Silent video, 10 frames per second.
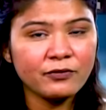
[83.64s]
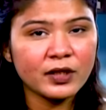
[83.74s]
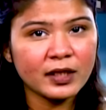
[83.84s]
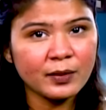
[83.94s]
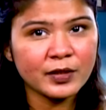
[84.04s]
them
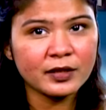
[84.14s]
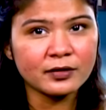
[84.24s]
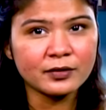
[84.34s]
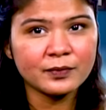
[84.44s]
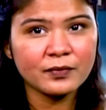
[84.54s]
with their
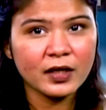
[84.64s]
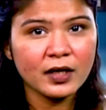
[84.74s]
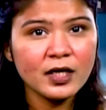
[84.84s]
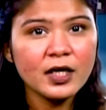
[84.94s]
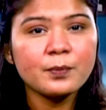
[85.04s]
mother.
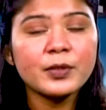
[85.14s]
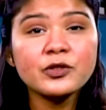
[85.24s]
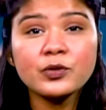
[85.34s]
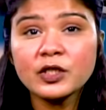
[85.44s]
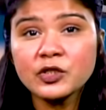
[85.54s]

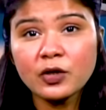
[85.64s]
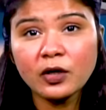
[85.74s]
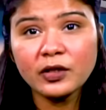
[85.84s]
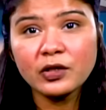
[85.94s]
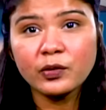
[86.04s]
But to her
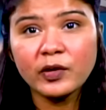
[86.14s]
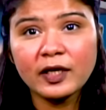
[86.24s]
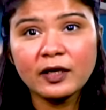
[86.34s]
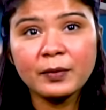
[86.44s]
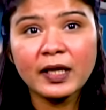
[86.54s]
shock, the
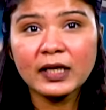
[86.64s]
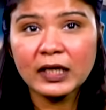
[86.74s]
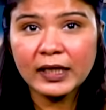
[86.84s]
Ukrainian man